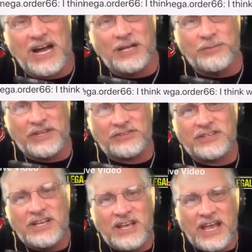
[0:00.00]
and
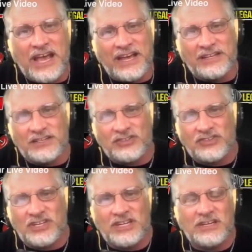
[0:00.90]
relationship
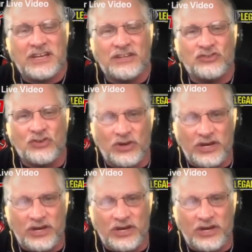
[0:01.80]
columnist, and